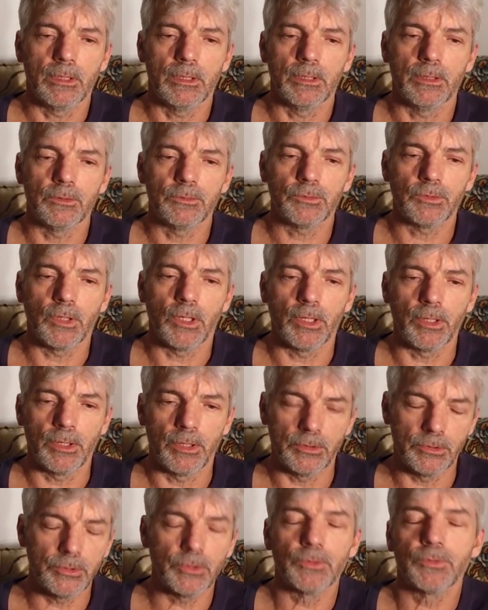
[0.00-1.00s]
saw
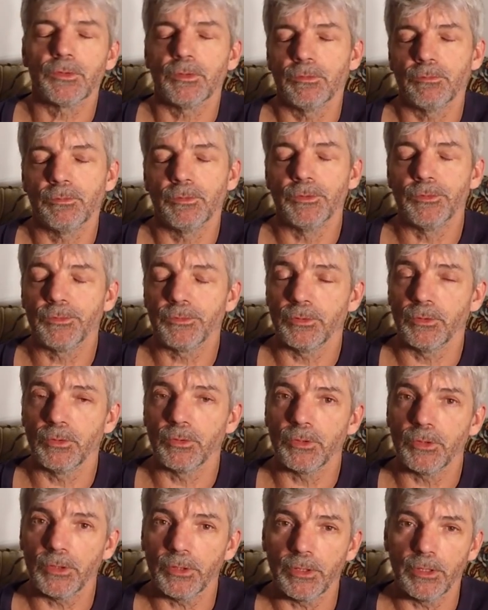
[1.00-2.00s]
that Joseph was so
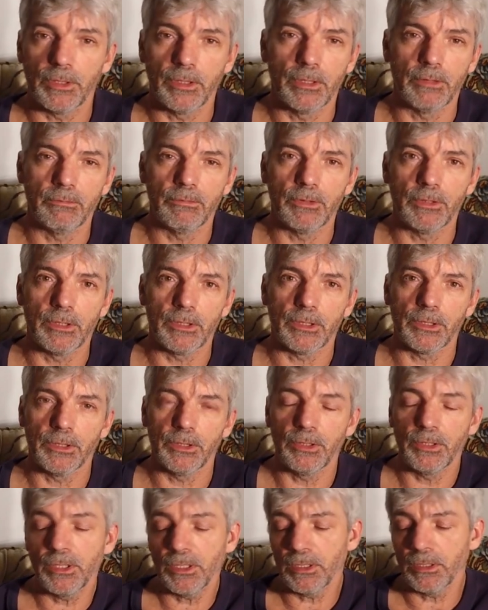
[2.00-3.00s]
good at everything he
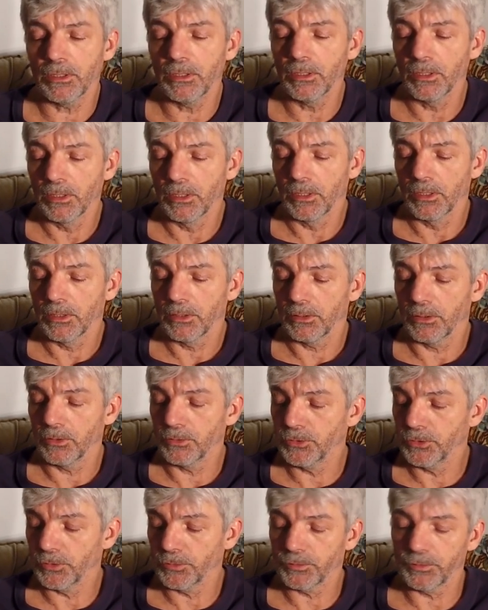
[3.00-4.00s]
did that
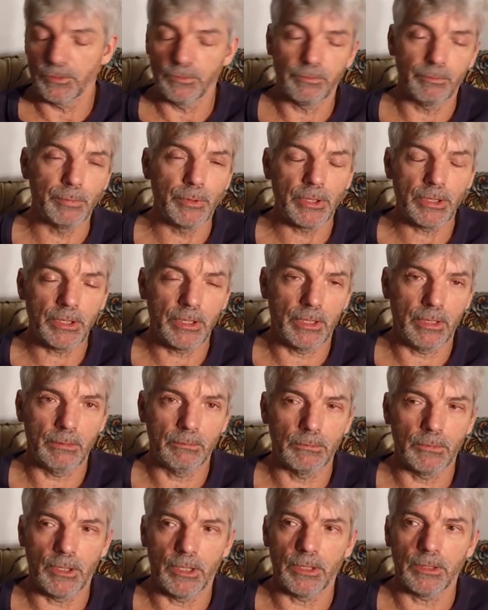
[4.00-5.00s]
Joseph
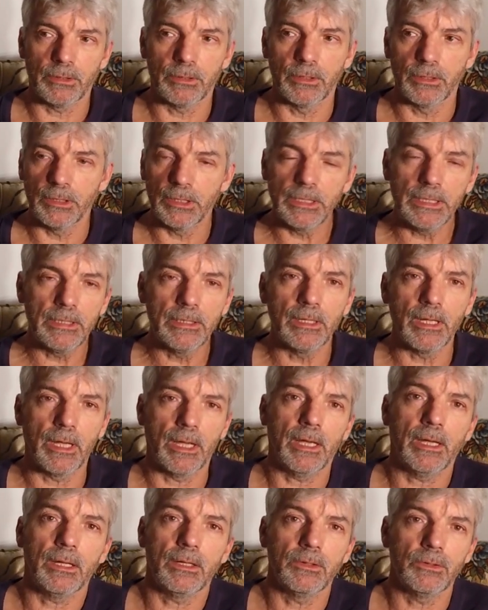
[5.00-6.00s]
became like the lead
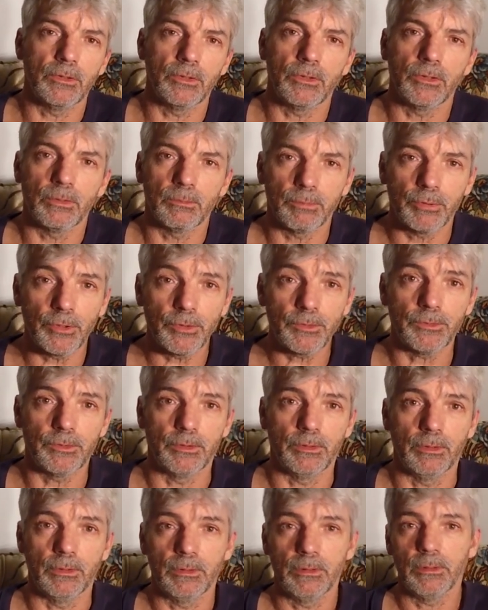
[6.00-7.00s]
hand in the
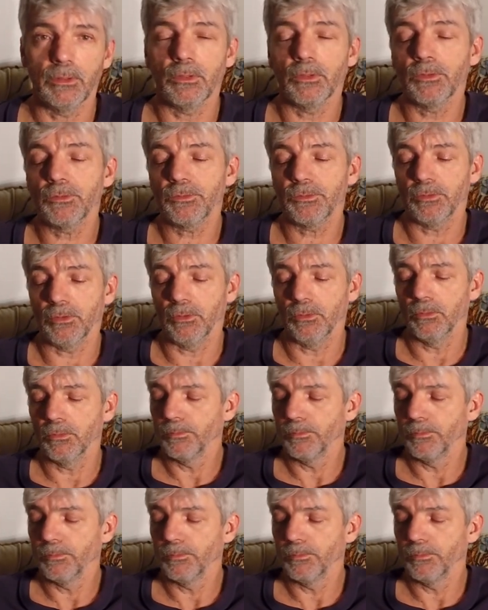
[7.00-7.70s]
prison also.